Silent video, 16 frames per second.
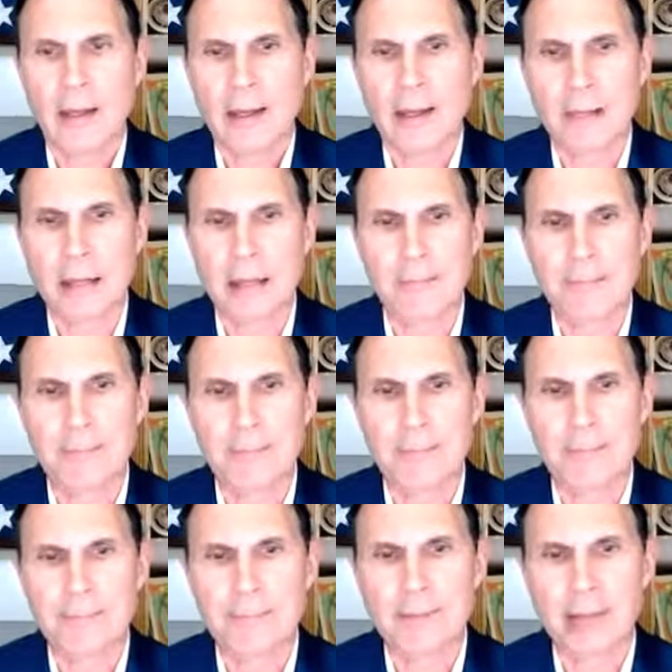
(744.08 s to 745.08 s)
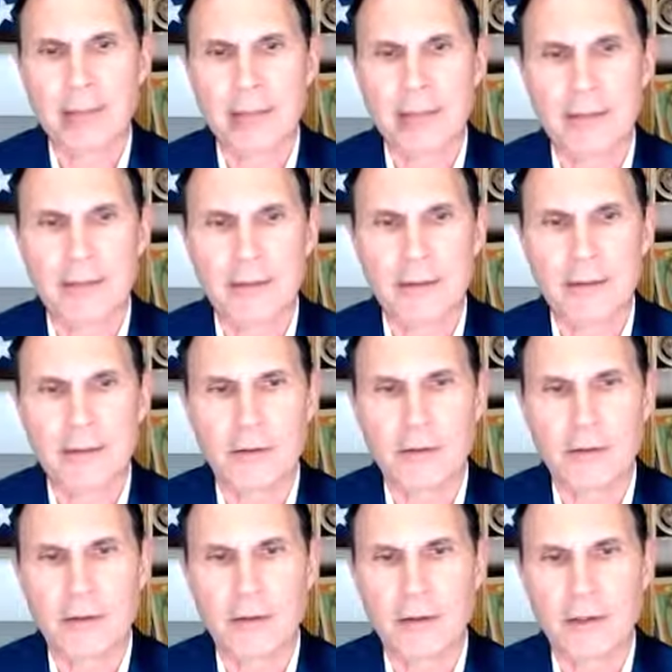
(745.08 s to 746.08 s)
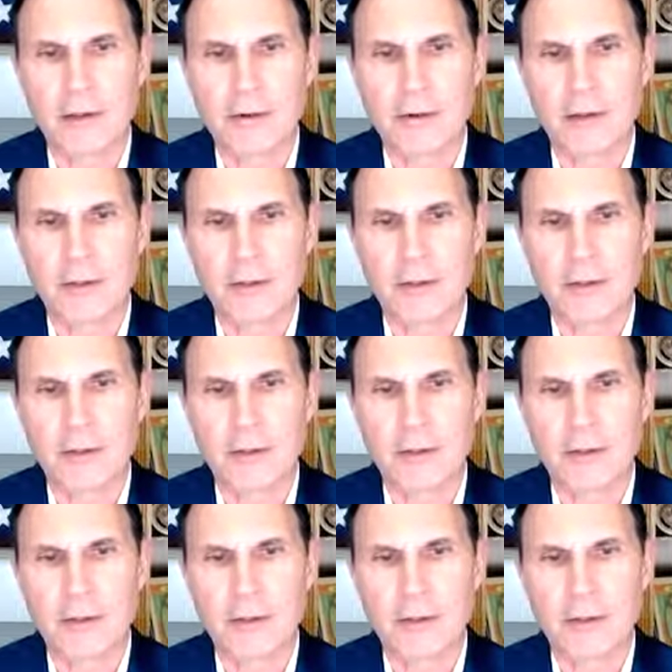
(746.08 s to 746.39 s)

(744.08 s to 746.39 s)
um, and they're